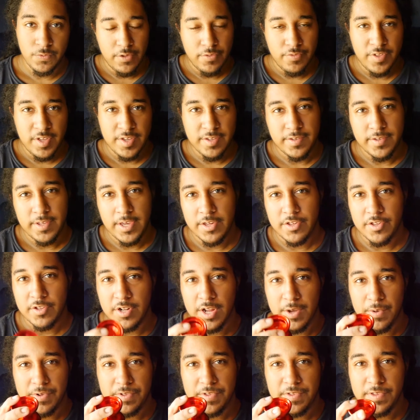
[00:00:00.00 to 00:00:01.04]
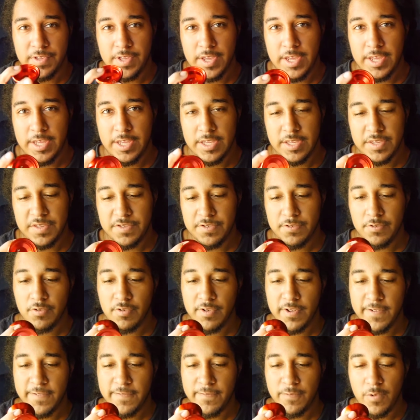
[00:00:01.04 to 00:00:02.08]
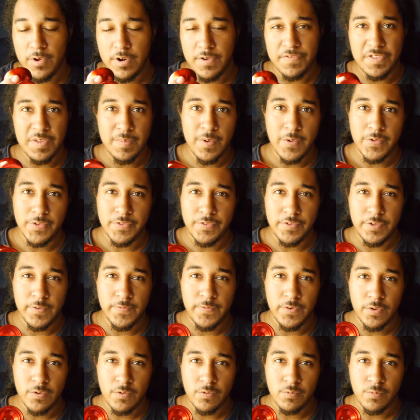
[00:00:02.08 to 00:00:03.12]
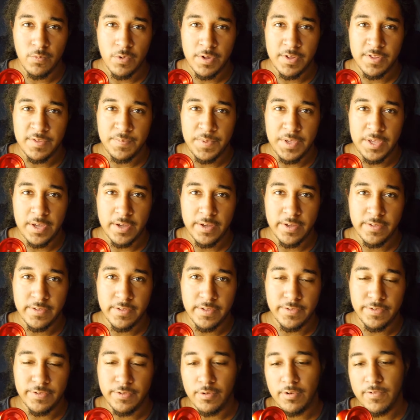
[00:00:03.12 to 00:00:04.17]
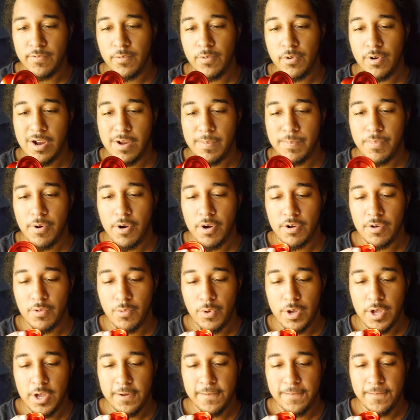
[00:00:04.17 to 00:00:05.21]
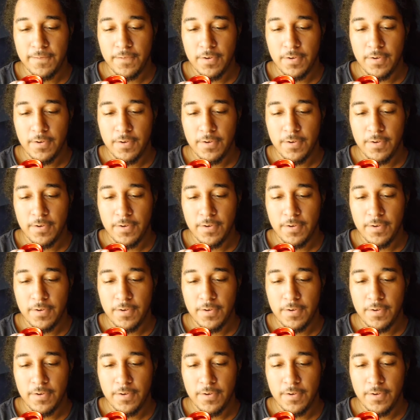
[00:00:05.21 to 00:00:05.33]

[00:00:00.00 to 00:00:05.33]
Now this section, I would say, is sort of one of the most difficult ones because it's sort of where I part away